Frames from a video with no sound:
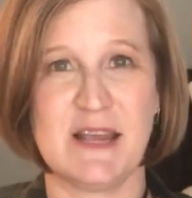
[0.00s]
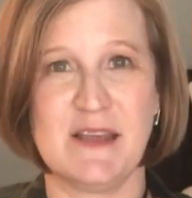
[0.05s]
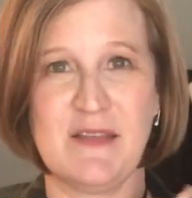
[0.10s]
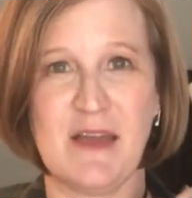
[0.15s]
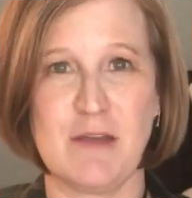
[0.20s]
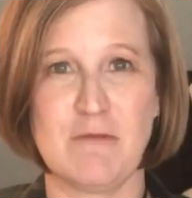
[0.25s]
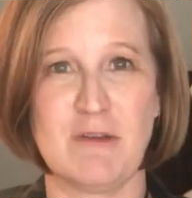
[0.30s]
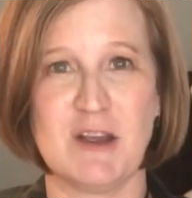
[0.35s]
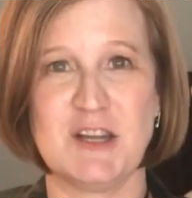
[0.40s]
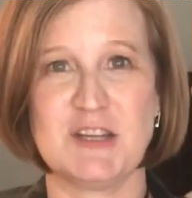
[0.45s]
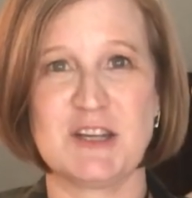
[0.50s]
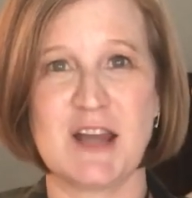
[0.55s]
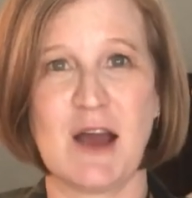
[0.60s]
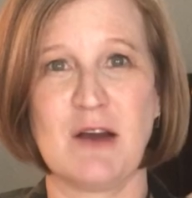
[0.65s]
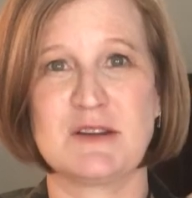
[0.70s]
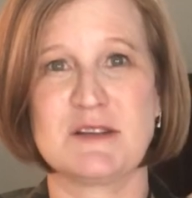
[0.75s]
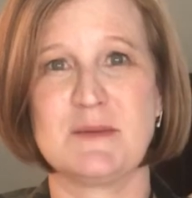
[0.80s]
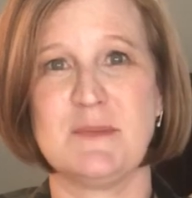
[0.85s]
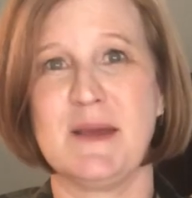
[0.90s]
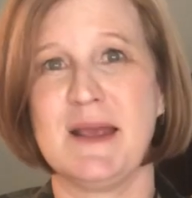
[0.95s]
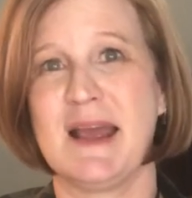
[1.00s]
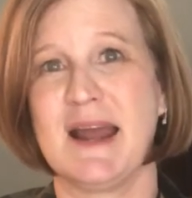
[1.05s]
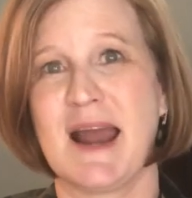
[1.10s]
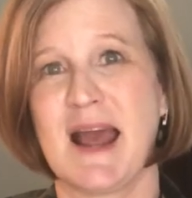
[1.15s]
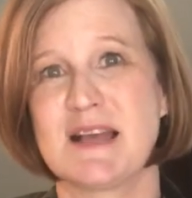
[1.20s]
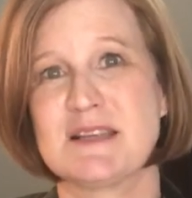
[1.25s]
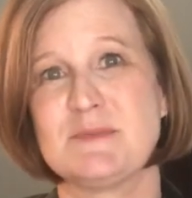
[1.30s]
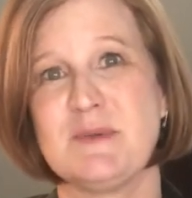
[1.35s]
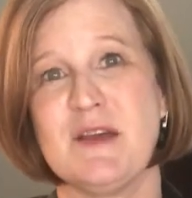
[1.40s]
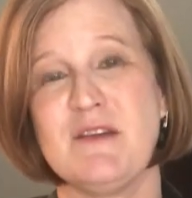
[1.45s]
They reached out to me and
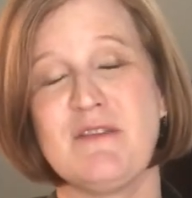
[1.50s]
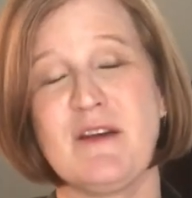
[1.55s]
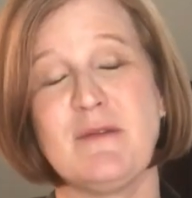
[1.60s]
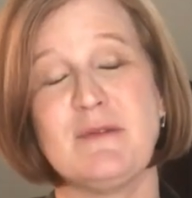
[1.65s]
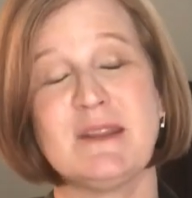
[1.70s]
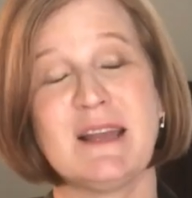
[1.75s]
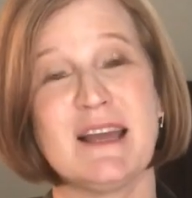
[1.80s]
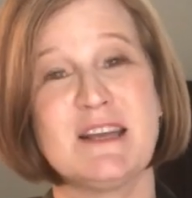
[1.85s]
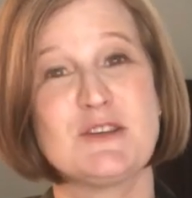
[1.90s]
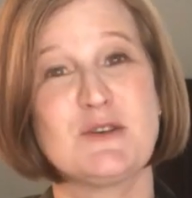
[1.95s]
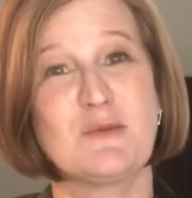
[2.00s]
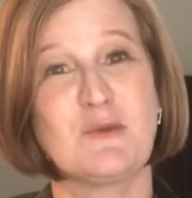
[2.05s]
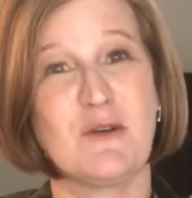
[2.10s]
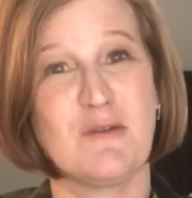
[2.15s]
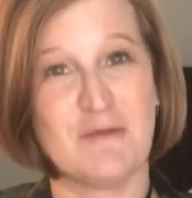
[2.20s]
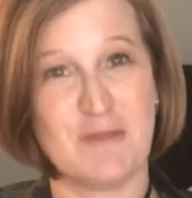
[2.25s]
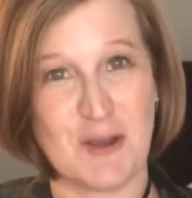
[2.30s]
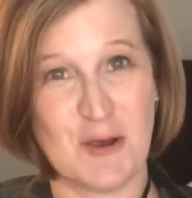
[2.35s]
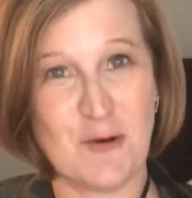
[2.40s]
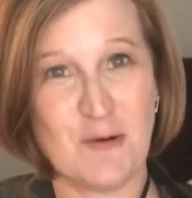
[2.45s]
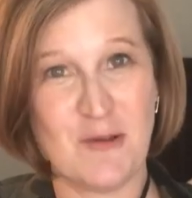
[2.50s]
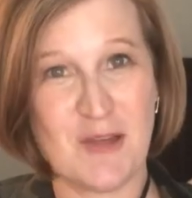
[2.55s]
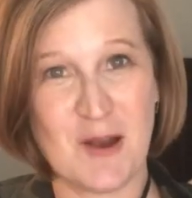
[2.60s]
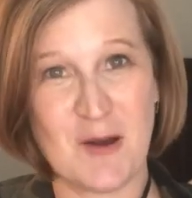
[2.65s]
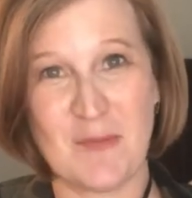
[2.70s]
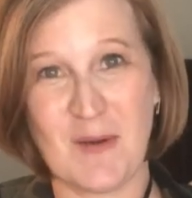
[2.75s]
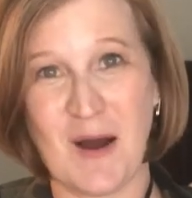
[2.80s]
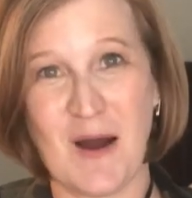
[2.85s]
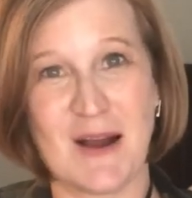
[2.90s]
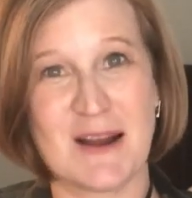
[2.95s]
asked me if I would like to review their
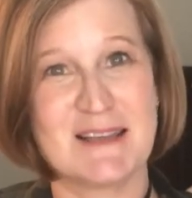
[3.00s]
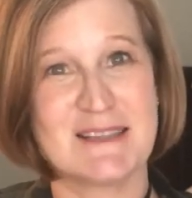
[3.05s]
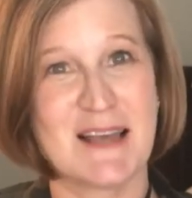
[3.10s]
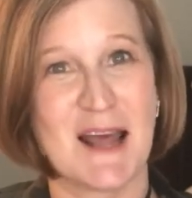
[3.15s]
box.